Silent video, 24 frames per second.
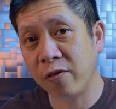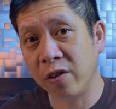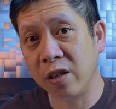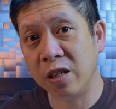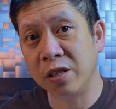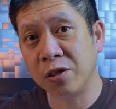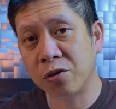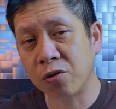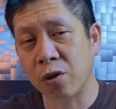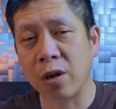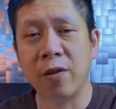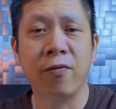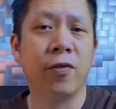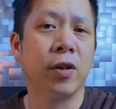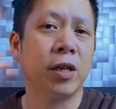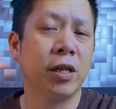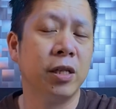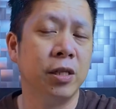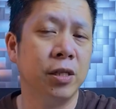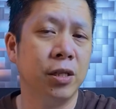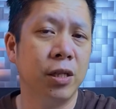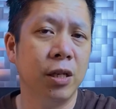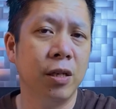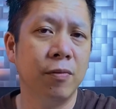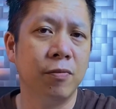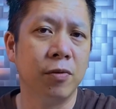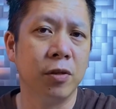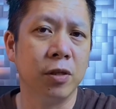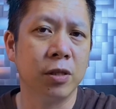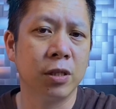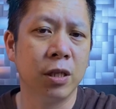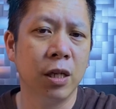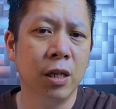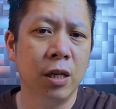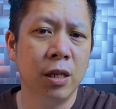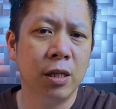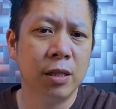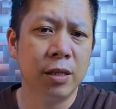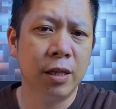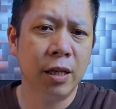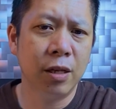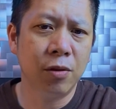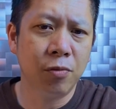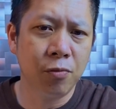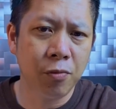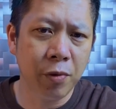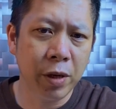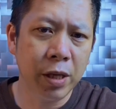philanthropic endeavors
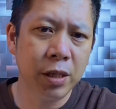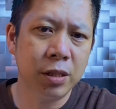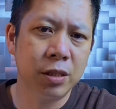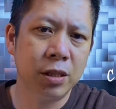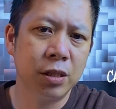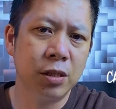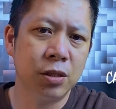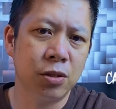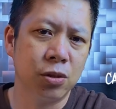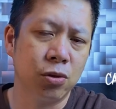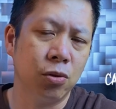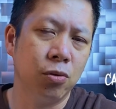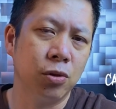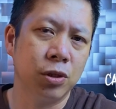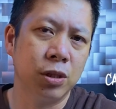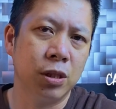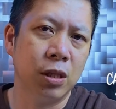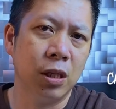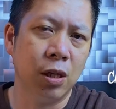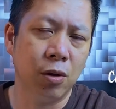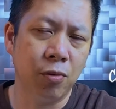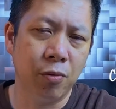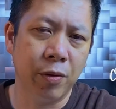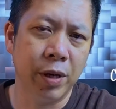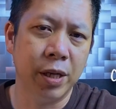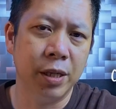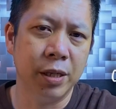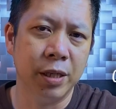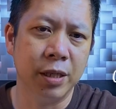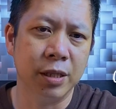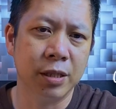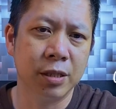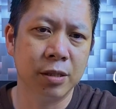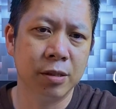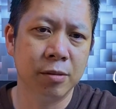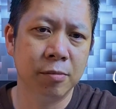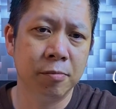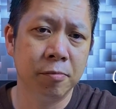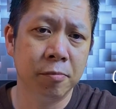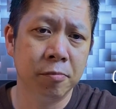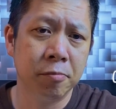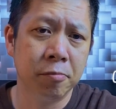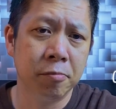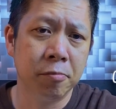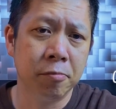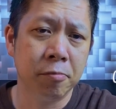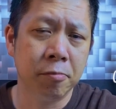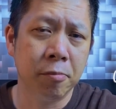that raises social awareness.
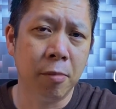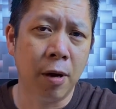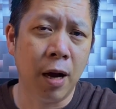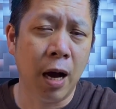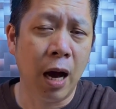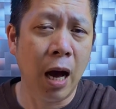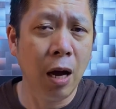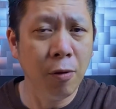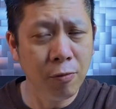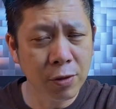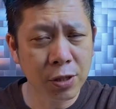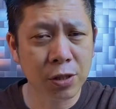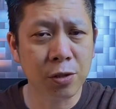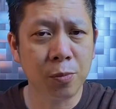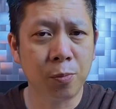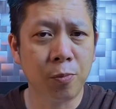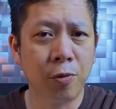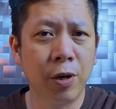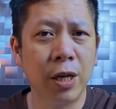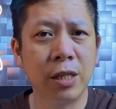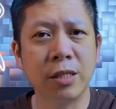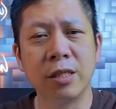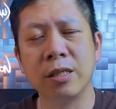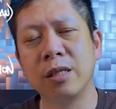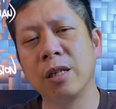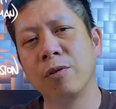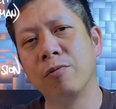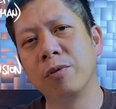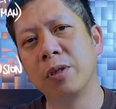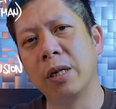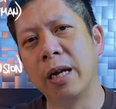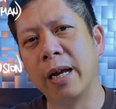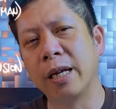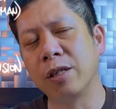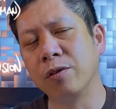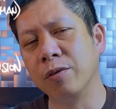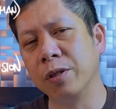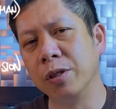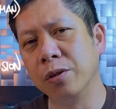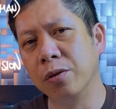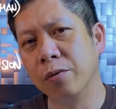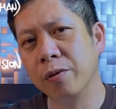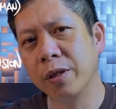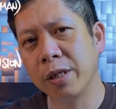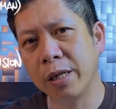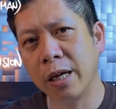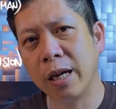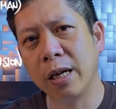I was surprised that they were actually
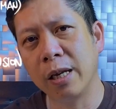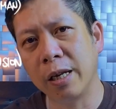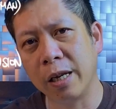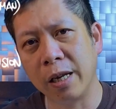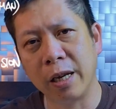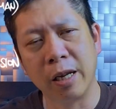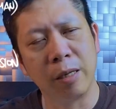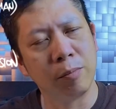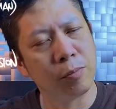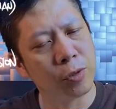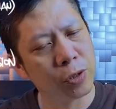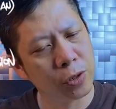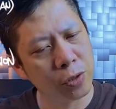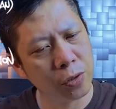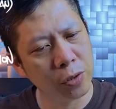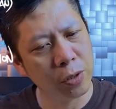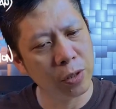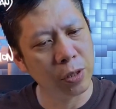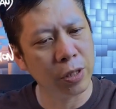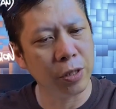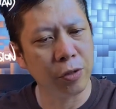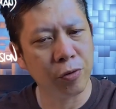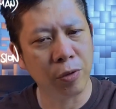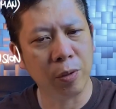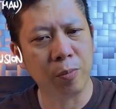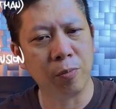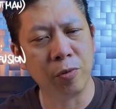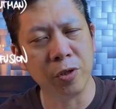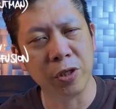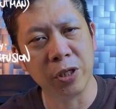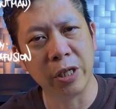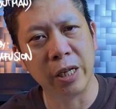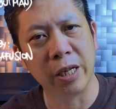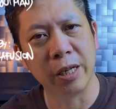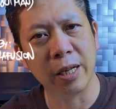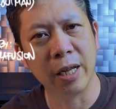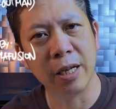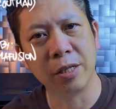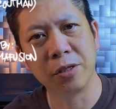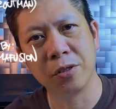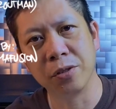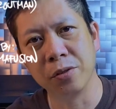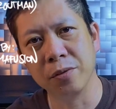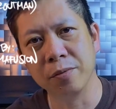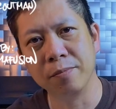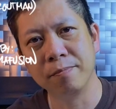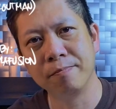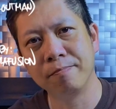doing that, and I'm sure that you appreciate that
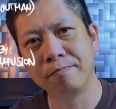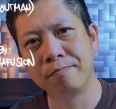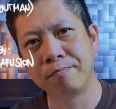too.